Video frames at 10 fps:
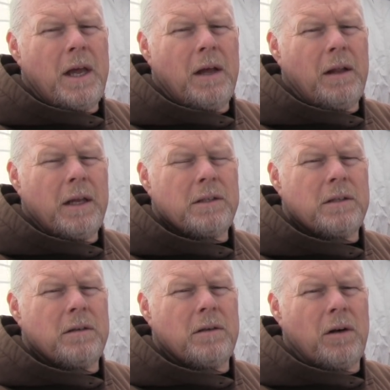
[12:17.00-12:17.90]

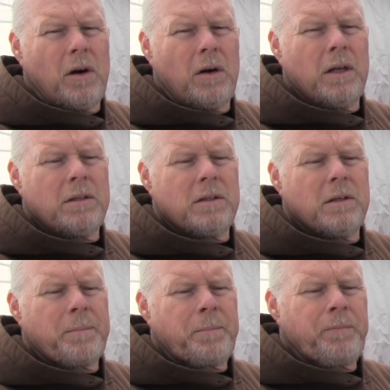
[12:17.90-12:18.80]
LS harness,
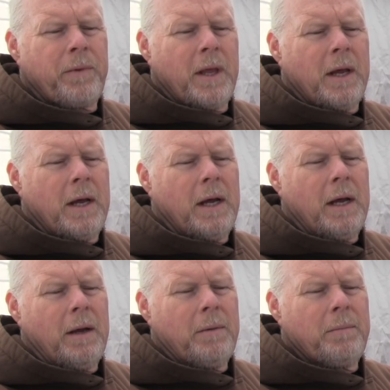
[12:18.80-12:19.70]

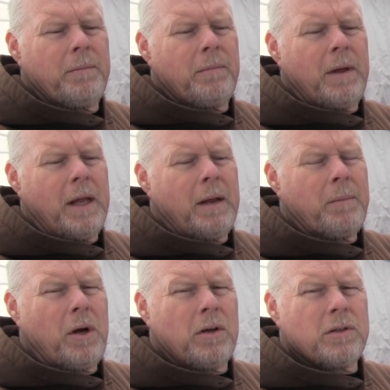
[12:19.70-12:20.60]
and
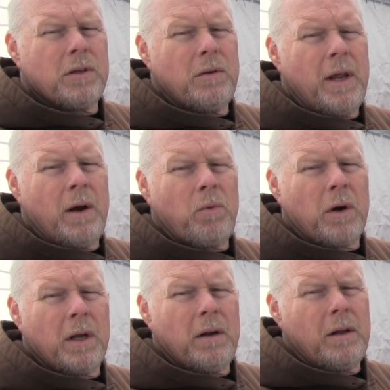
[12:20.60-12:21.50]
I'm also now
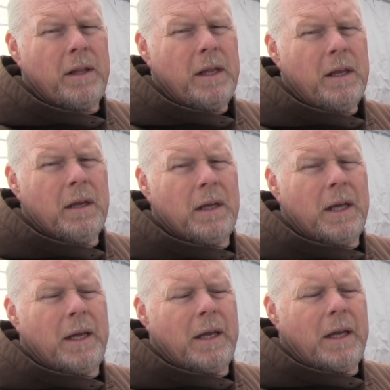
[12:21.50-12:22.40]
working on the
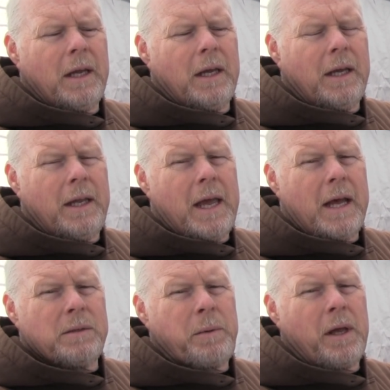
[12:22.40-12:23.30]

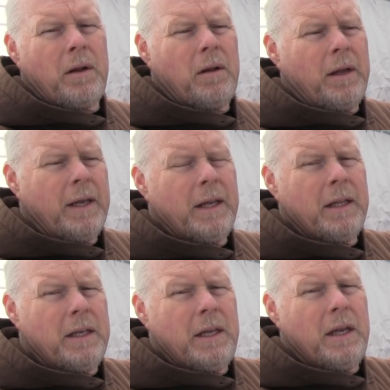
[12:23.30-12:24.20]
gas pedal and
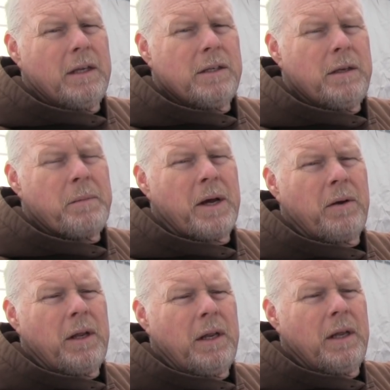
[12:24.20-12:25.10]
getting the TAC
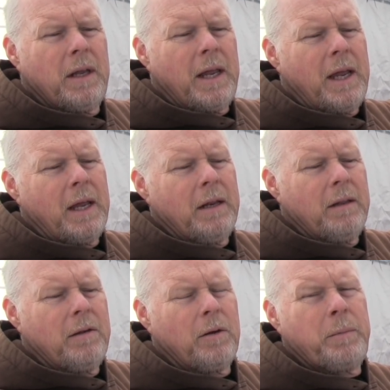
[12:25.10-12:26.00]
mounted, and
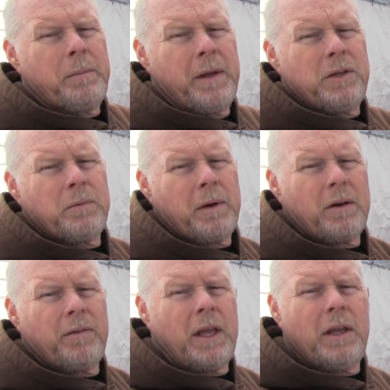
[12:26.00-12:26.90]
there will be major
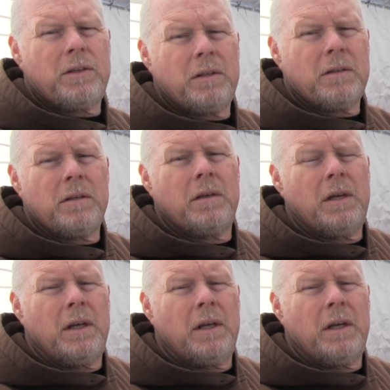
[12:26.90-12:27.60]
modifications